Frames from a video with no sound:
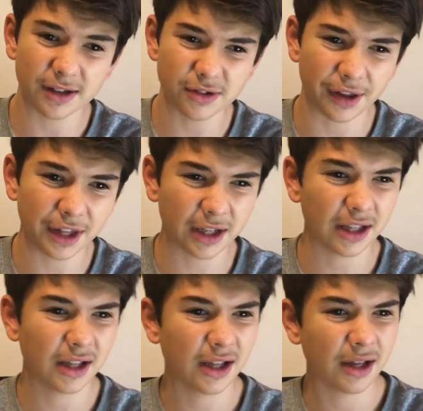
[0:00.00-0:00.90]
So I think
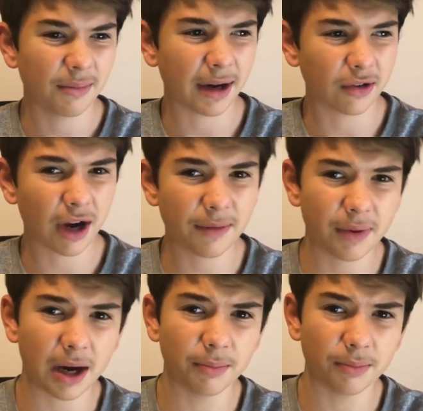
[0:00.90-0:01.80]
my
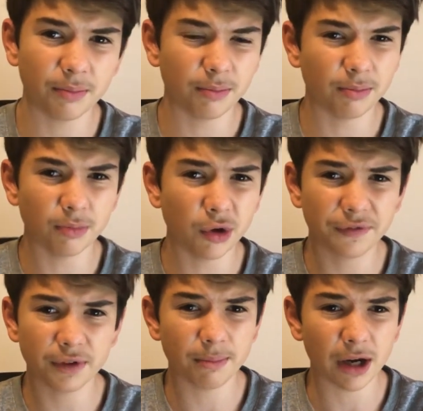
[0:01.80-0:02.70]
grandpa
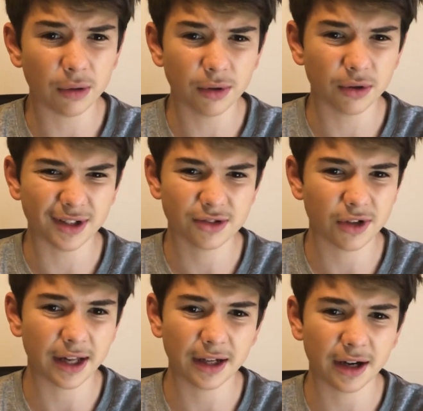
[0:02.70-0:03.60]
moved to Melbourne or
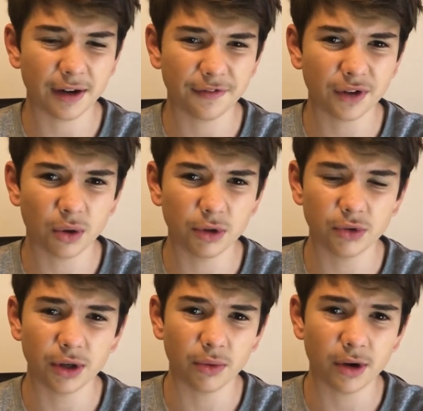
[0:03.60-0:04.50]
Australia, I forgot
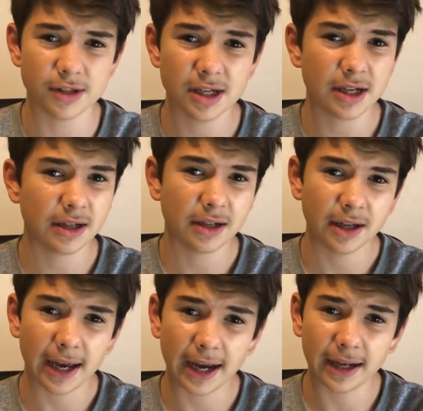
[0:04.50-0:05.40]
which one it was,
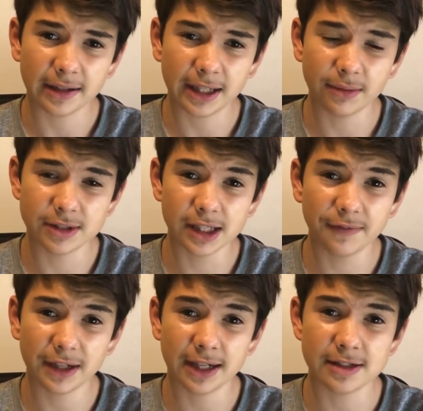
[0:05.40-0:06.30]
and he was
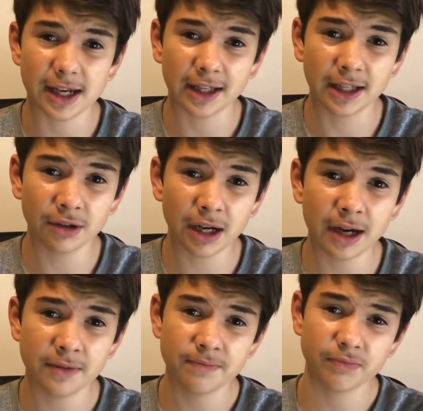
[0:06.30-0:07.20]
living in St
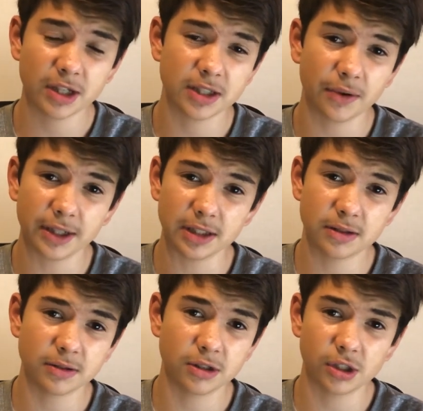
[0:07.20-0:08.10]
Kilda, so he
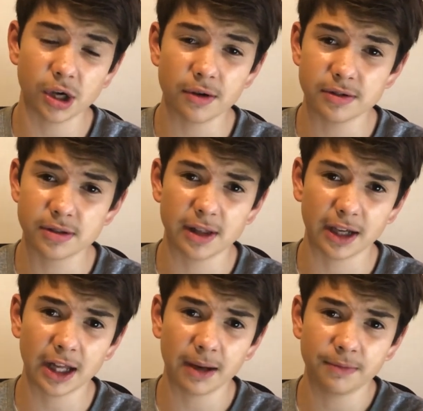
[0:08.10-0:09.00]
just chose the
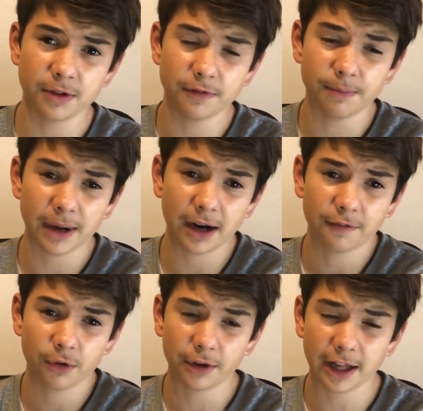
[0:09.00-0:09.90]
club to
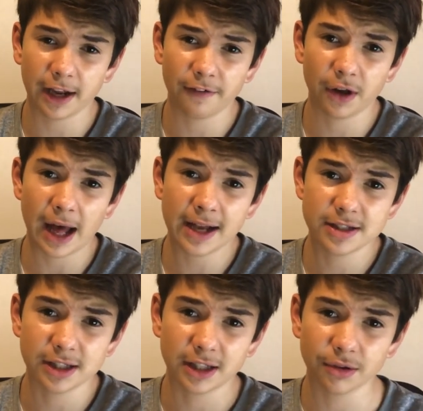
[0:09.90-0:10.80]
barrack for in the AFL
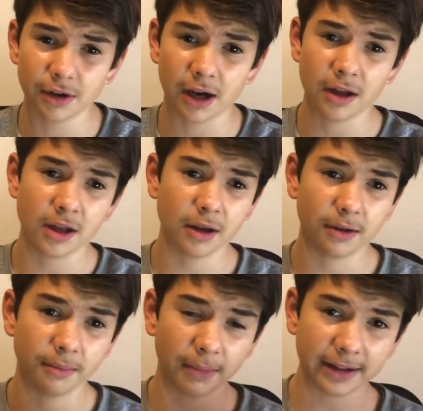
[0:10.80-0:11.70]
as St Kilda.
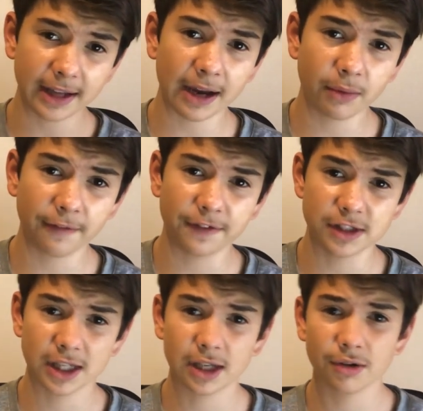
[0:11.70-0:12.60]
My dad went for
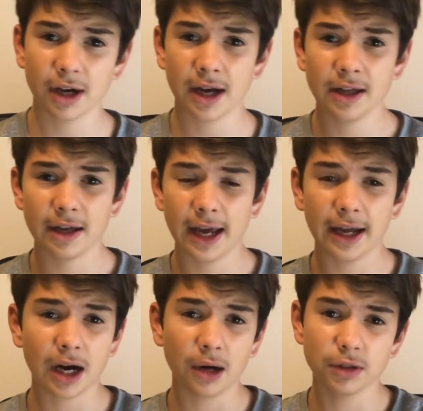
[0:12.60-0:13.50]
St Kilda,
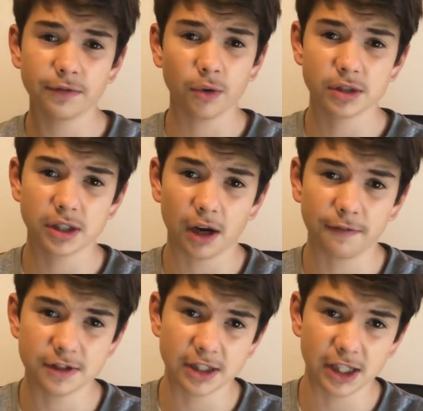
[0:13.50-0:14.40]
and I was forced to go
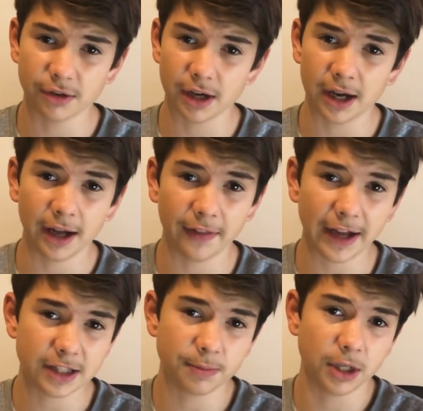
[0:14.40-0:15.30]
for St Kilda, and
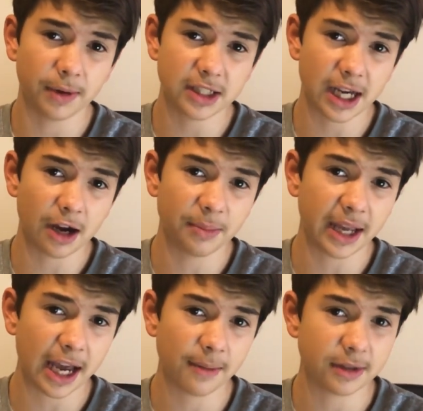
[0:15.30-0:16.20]
that's pretty much how I
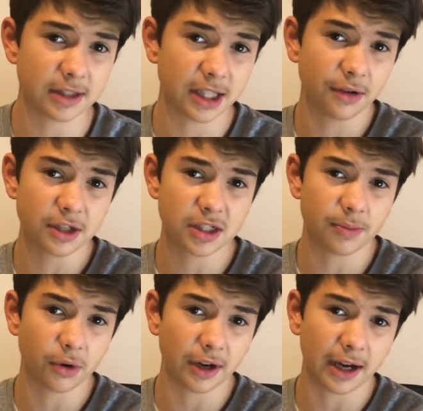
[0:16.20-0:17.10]
became a St Kilda
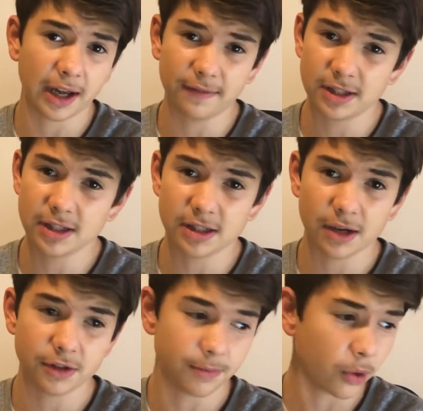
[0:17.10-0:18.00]
supporter ever since I
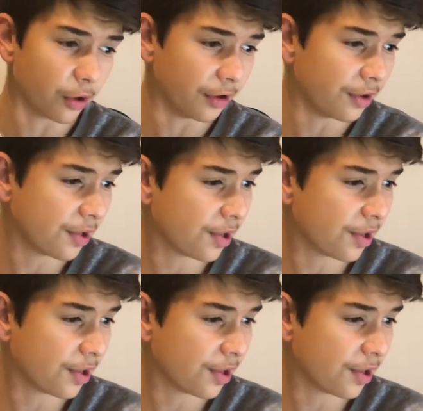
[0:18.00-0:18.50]
was born.